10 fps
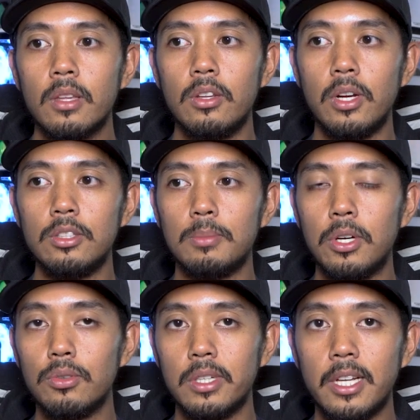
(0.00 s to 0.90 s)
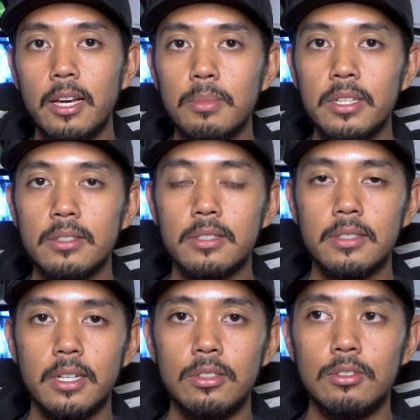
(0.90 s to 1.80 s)
You know, I do my own
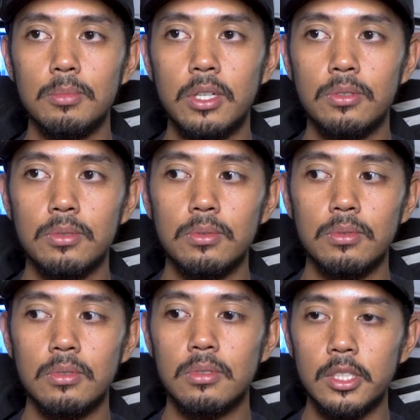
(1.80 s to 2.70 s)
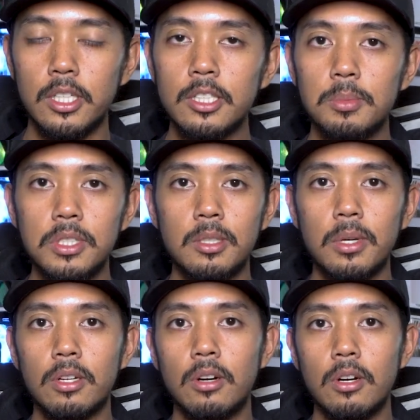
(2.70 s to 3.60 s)
alignments, I do my own adjustments on
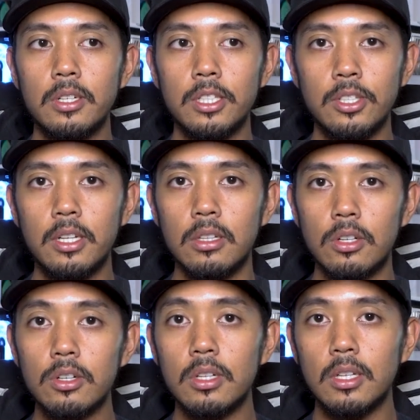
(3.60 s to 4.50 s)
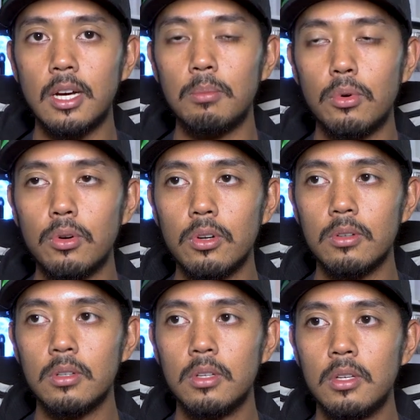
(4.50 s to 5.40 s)
my car, and I try to learn a lot
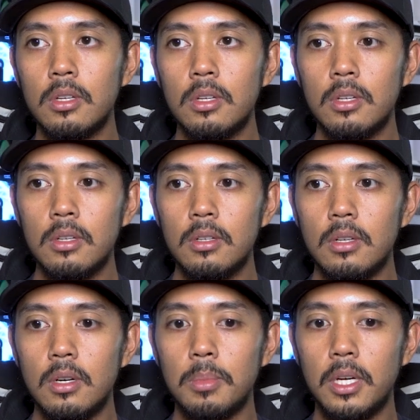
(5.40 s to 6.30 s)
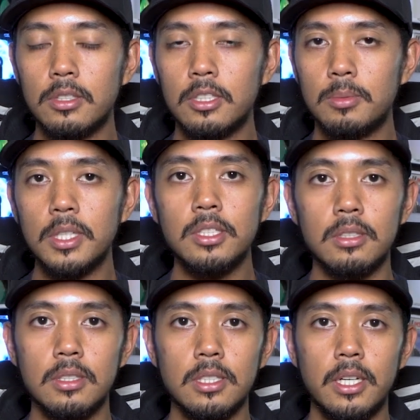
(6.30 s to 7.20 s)
more about
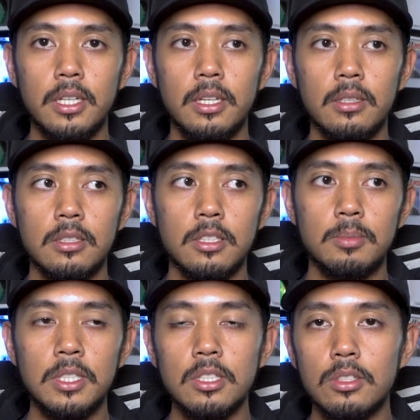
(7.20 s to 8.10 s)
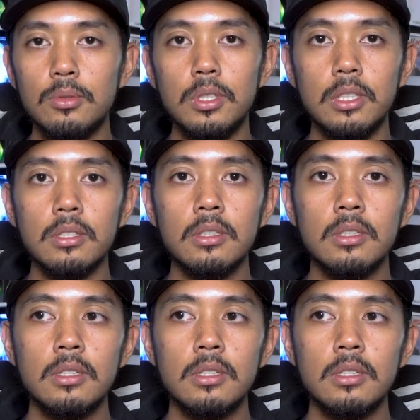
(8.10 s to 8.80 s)
suspension design and suspension tuning.